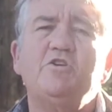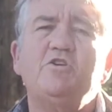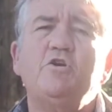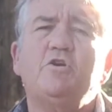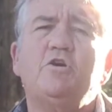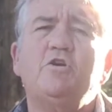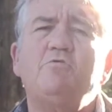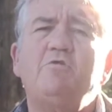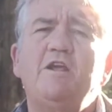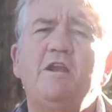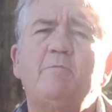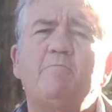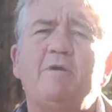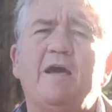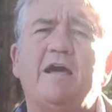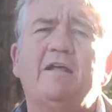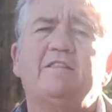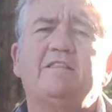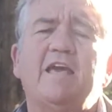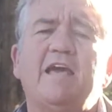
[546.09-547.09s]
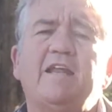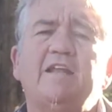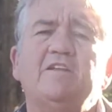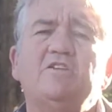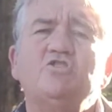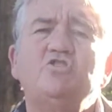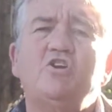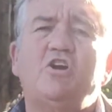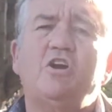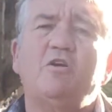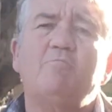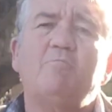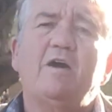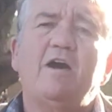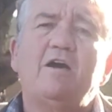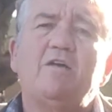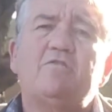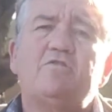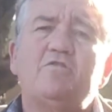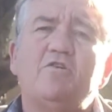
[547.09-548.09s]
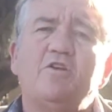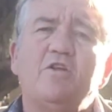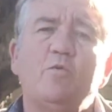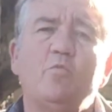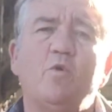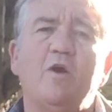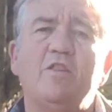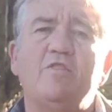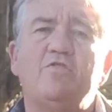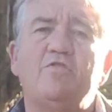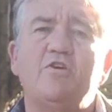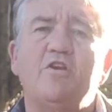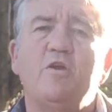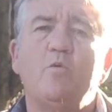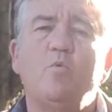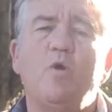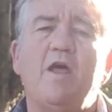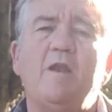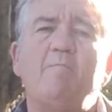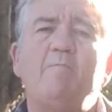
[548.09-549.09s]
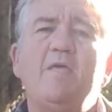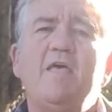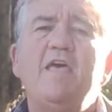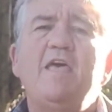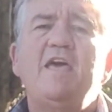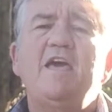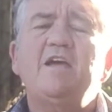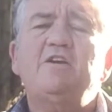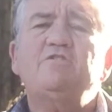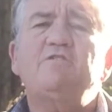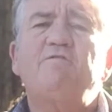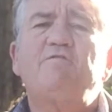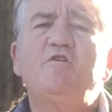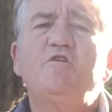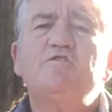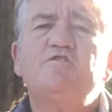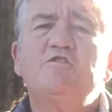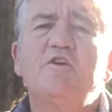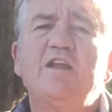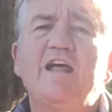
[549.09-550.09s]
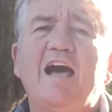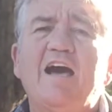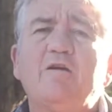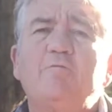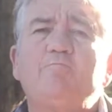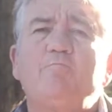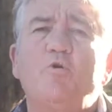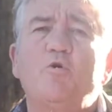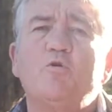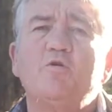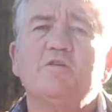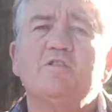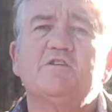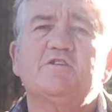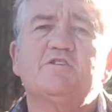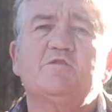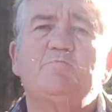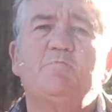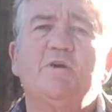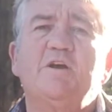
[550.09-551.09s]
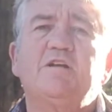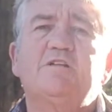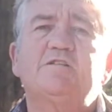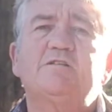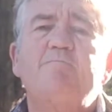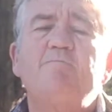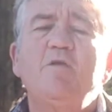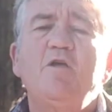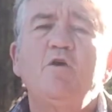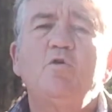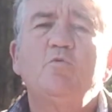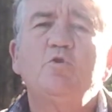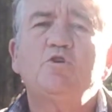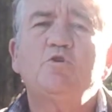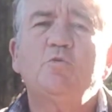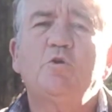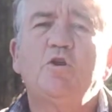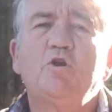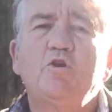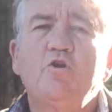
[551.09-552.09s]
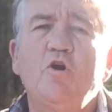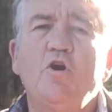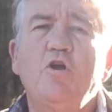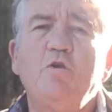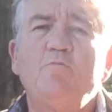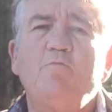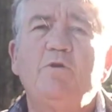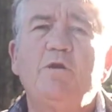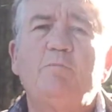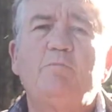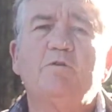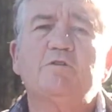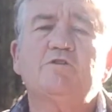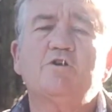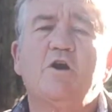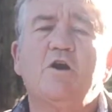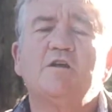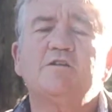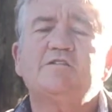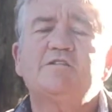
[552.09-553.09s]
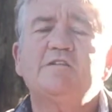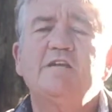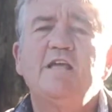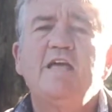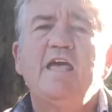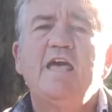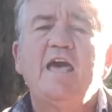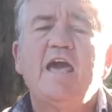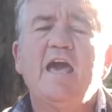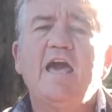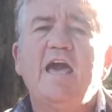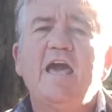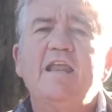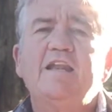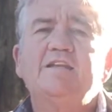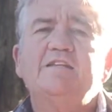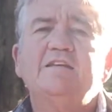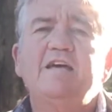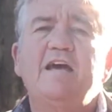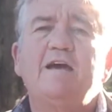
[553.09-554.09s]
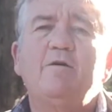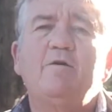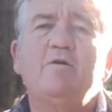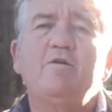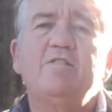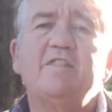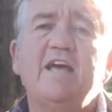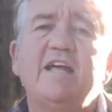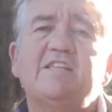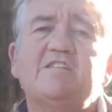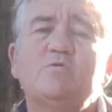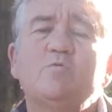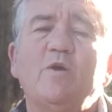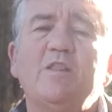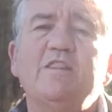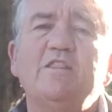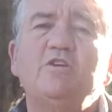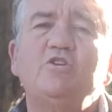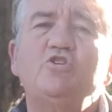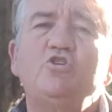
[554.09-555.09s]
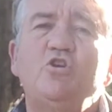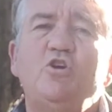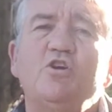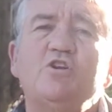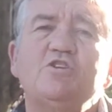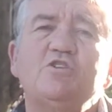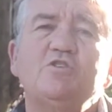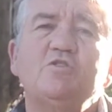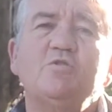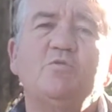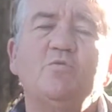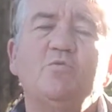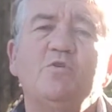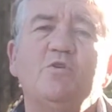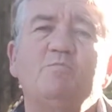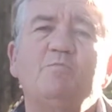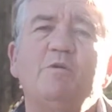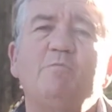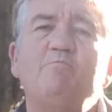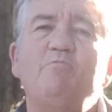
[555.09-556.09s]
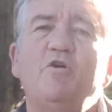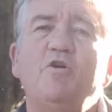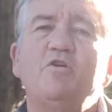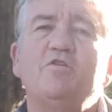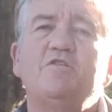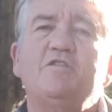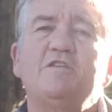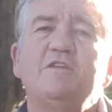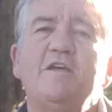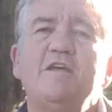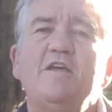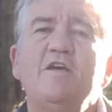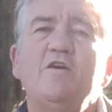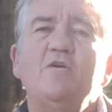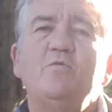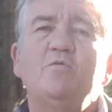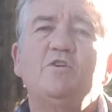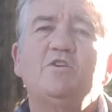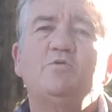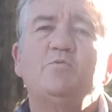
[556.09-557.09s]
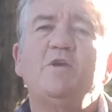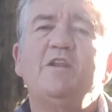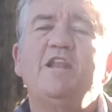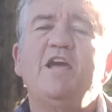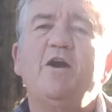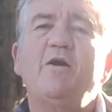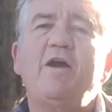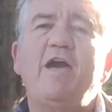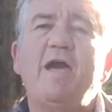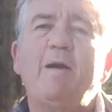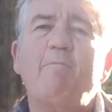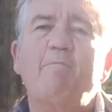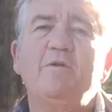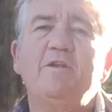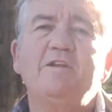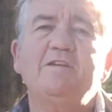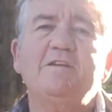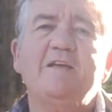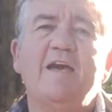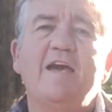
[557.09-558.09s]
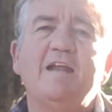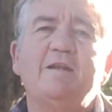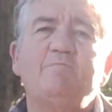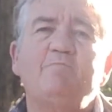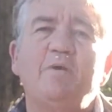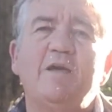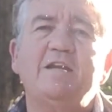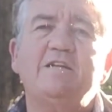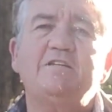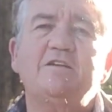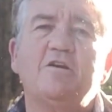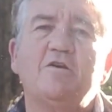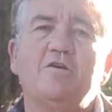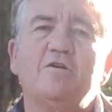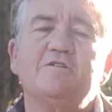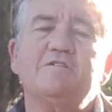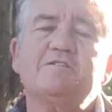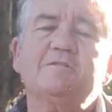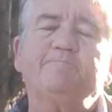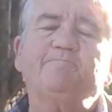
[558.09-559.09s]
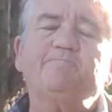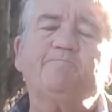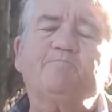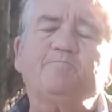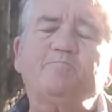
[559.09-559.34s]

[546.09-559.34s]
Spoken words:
And you can read about that in Jeremiah 31, 31. It refers to an outpouring of the spirit, which would occur in people's hearts. And that's when the church would be birthed, which we know happened at Pentecost.